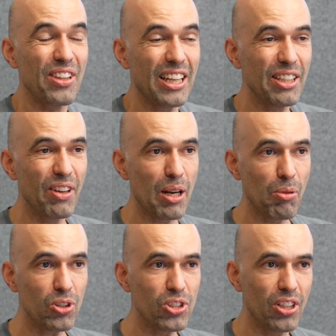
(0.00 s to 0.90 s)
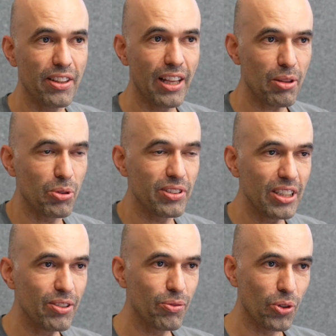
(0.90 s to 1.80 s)
thank you very much. That was
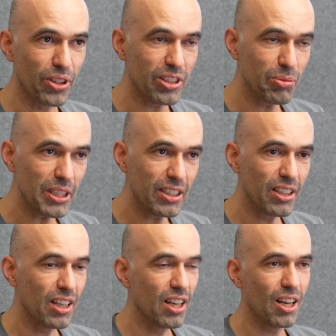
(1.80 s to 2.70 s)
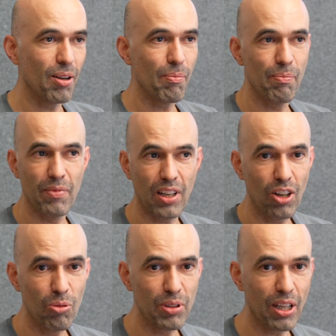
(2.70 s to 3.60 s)
it for this week. I
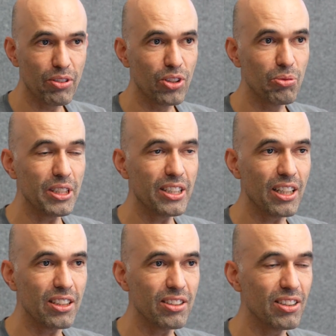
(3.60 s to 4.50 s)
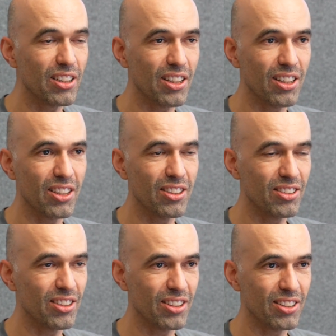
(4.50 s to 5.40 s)
hope you have a good weekend,
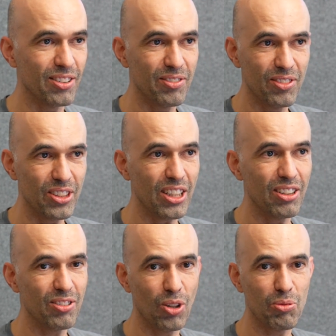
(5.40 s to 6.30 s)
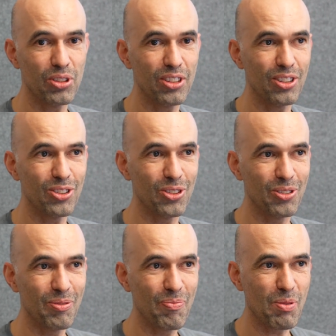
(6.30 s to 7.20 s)
and hope to see you soon.
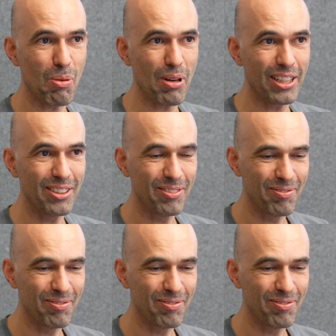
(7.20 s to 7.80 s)
Bye bye.